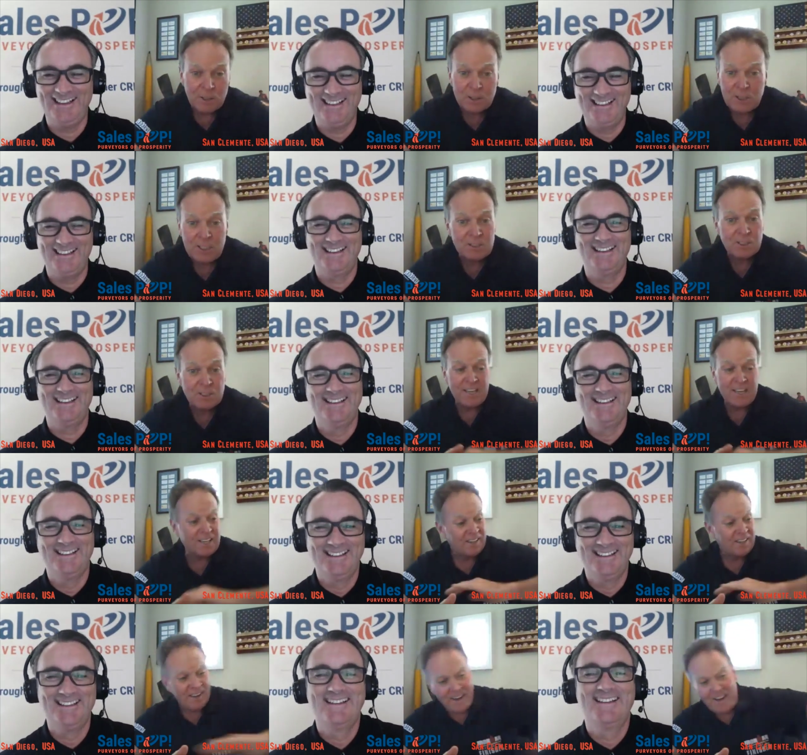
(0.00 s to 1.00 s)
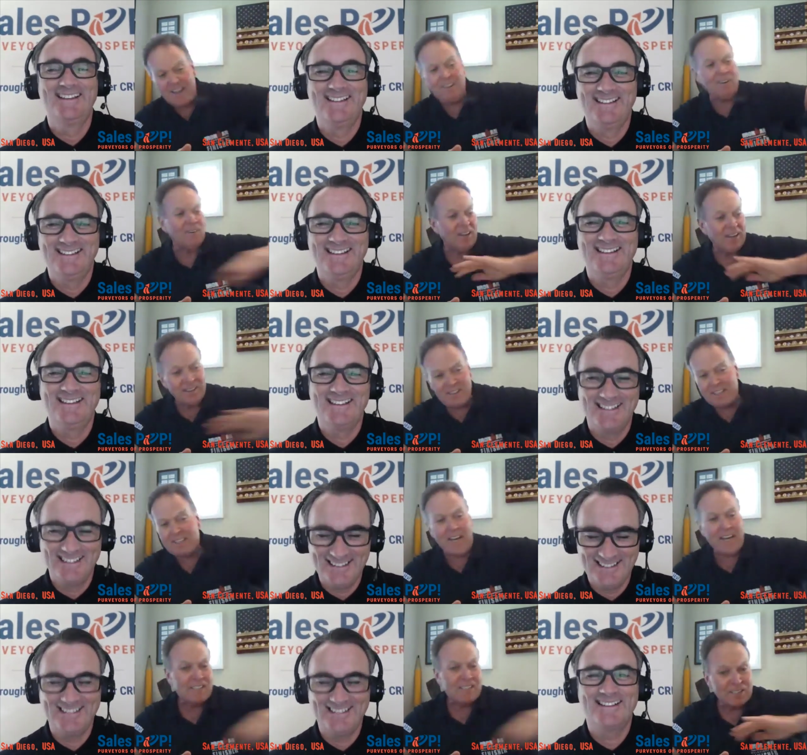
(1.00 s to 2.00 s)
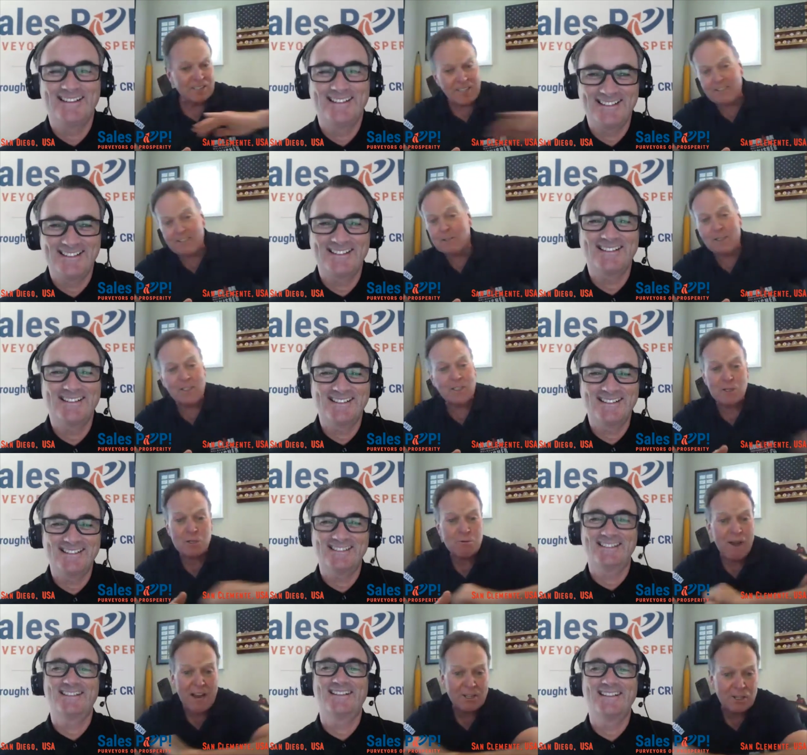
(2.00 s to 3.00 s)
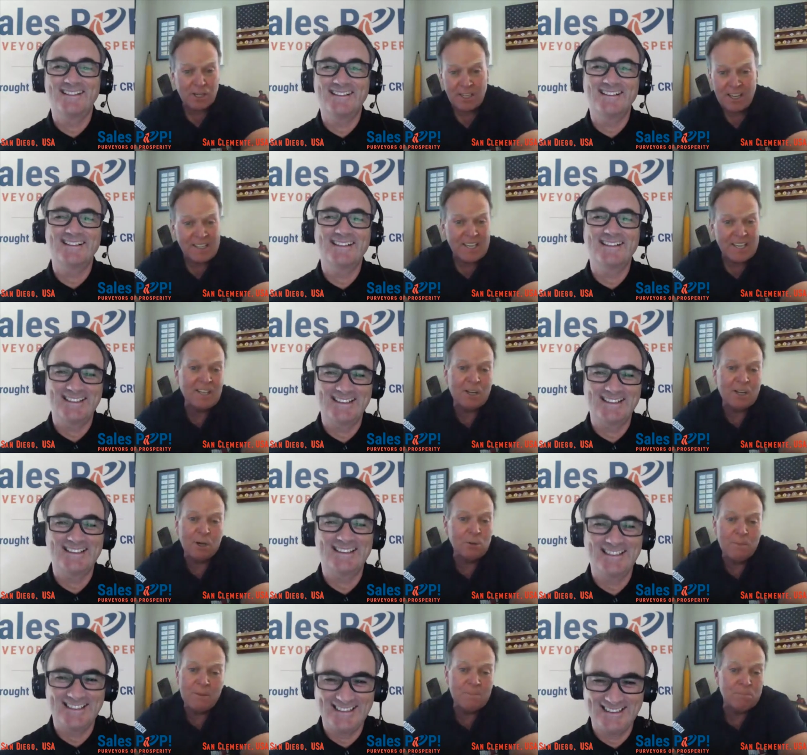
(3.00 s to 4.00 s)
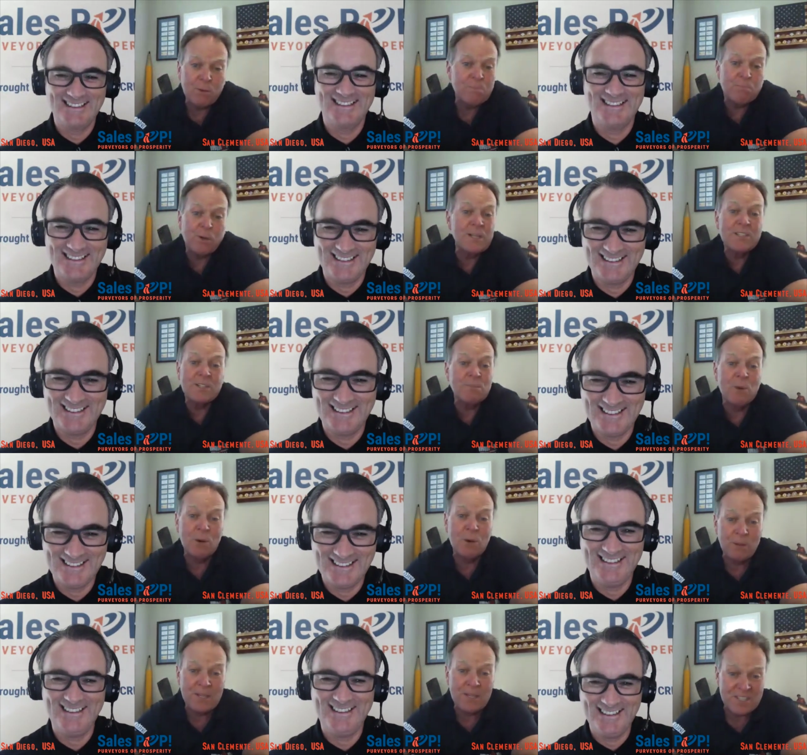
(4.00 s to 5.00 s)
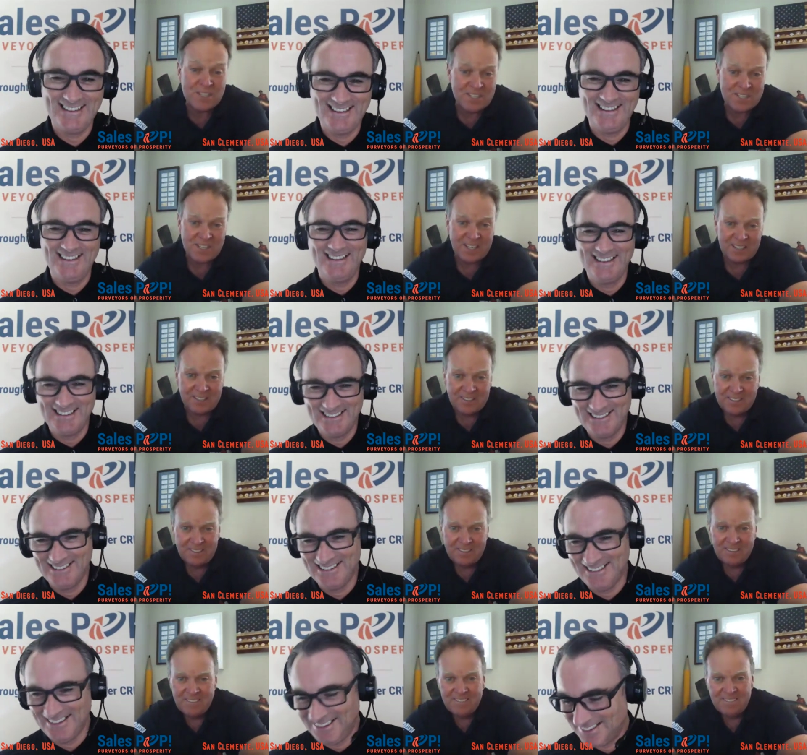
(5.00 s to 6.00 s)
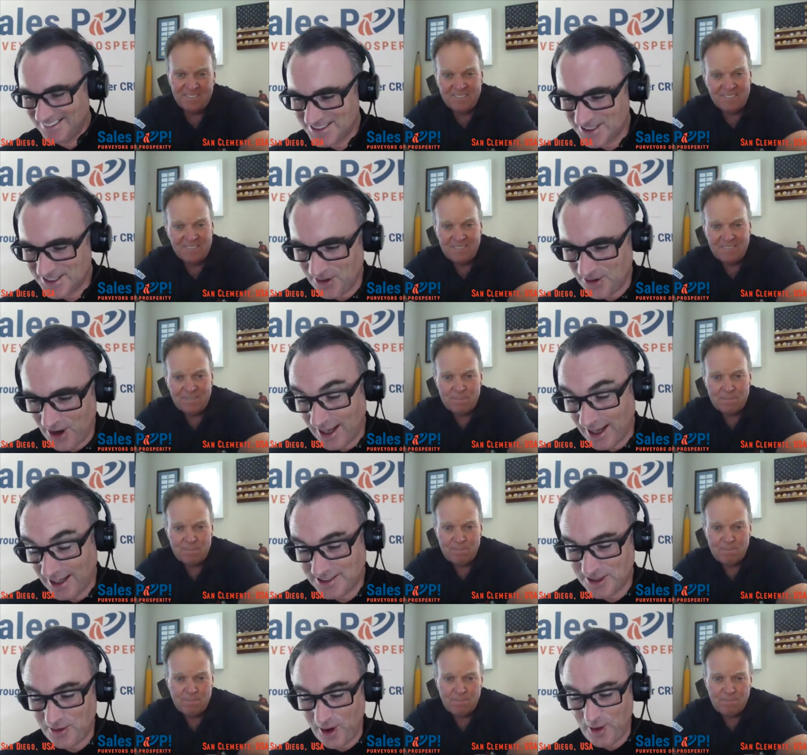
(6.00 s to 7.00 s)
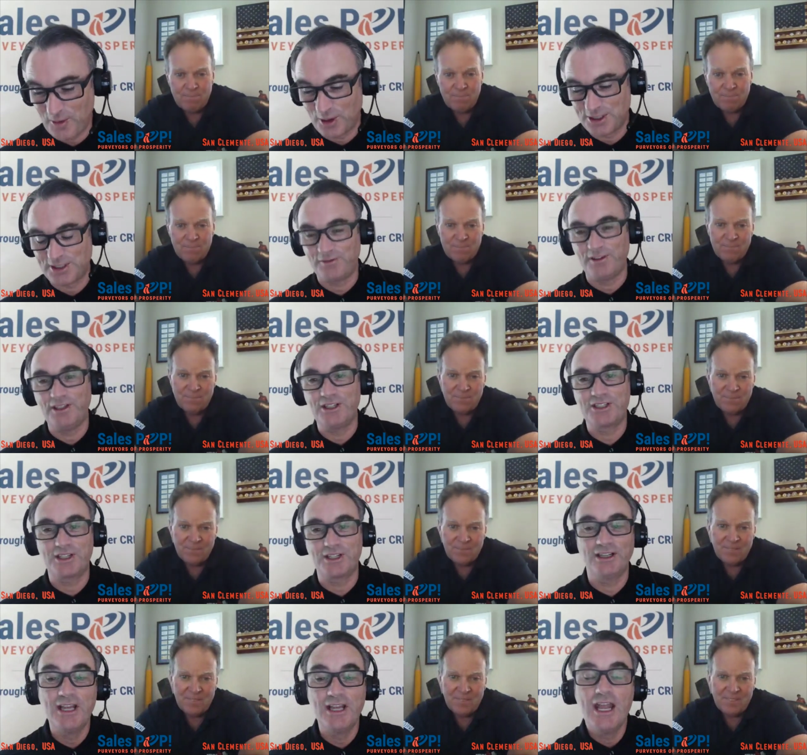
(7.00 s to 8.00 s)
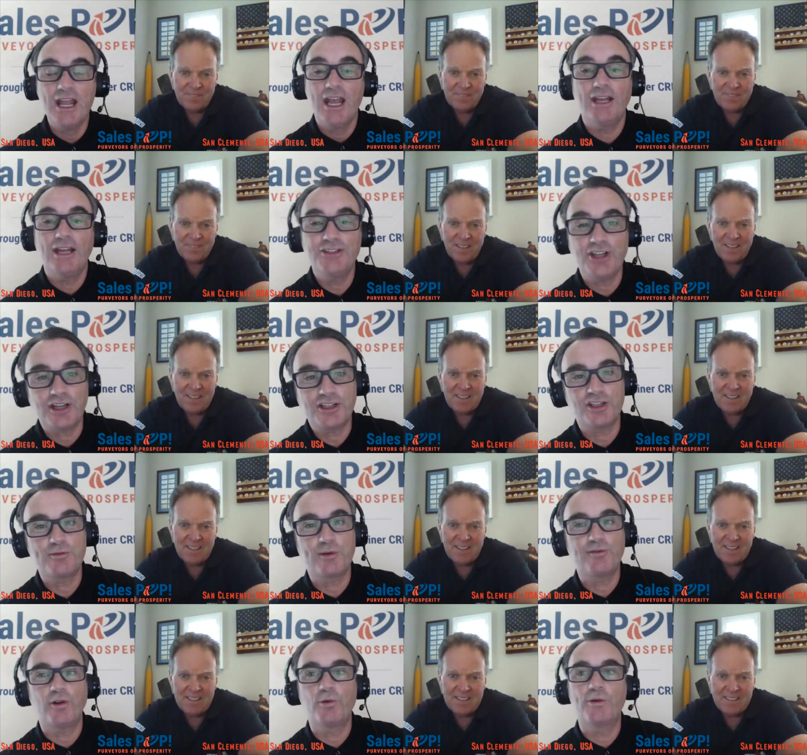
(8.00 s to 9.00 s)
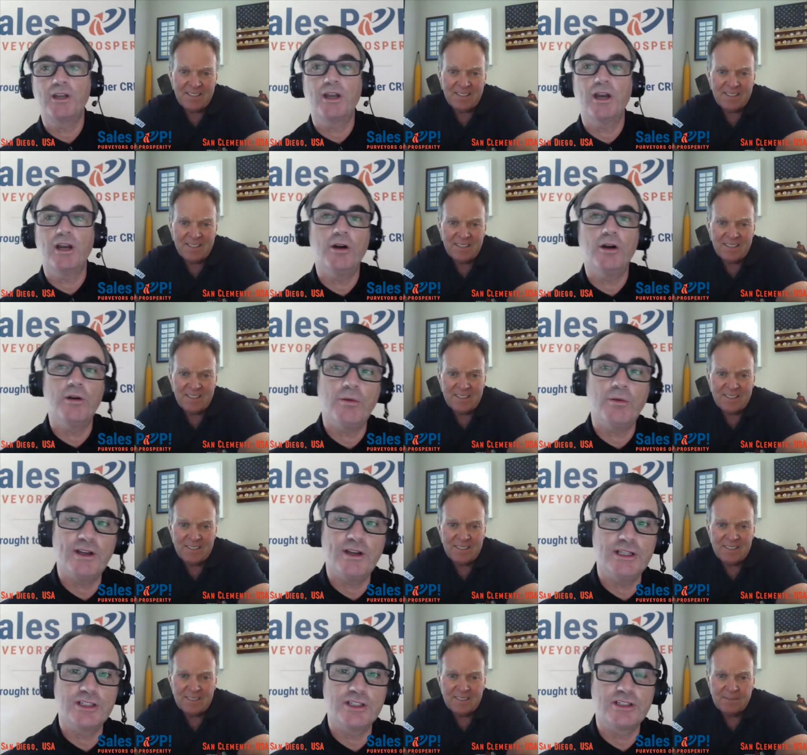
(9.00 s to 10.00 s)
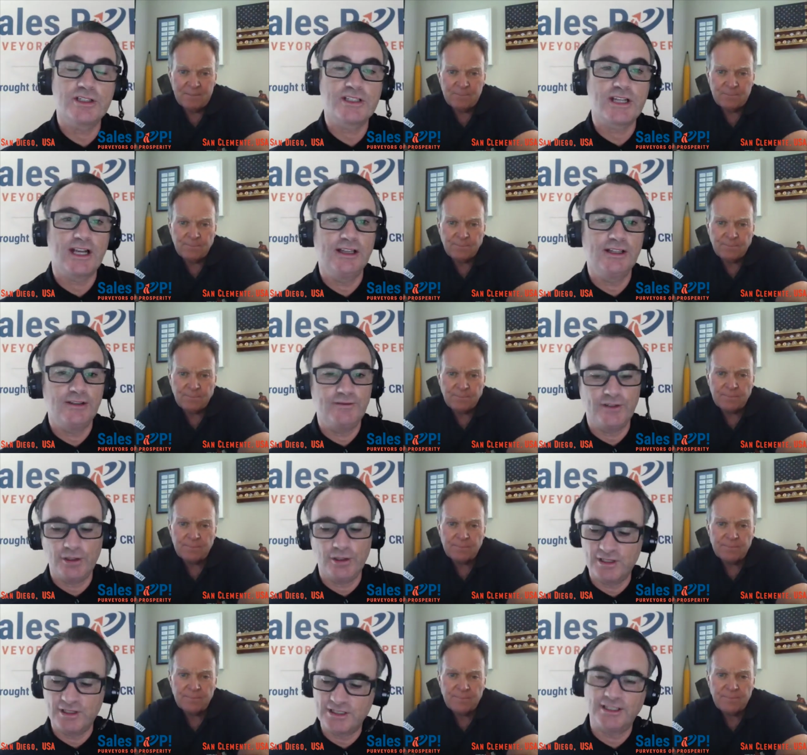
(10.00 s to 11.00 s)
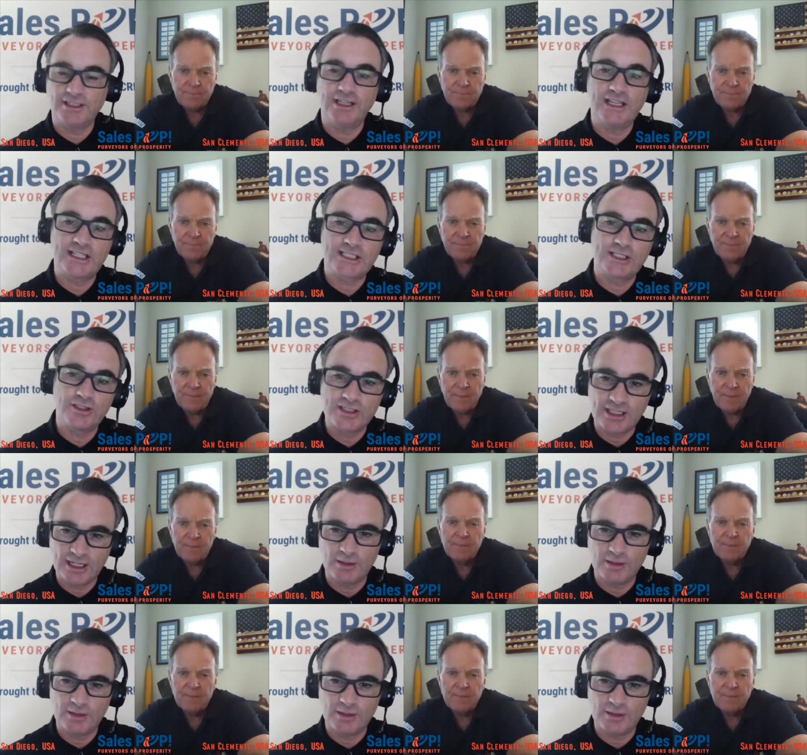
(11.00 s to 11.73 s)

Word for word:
Speaker 1: because he's like, I don't I, like that's that's a distraction. I need to go b bring some more business in.
Speaker 2: Yeah, that's a great that's a great one to finish on. And Jack, just before we go, I want you to just tell the viewers and the listeners a